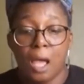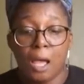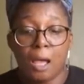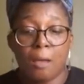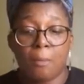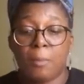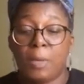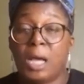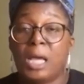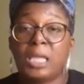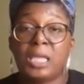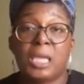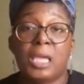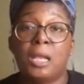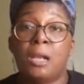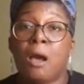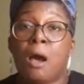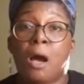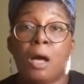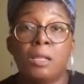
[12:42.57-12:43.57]
Um,
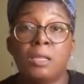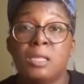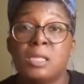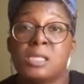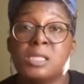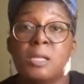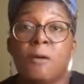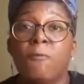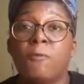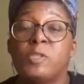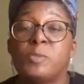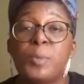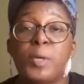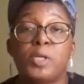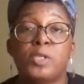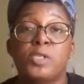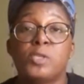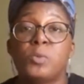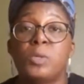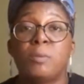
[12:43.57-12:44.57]
again, all of this stuff was
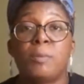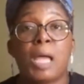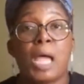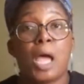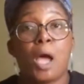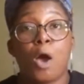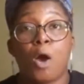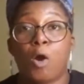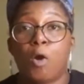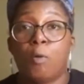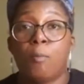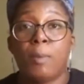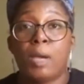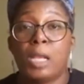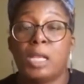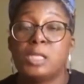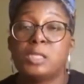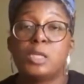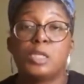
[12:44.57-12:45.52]
purchased with my own money.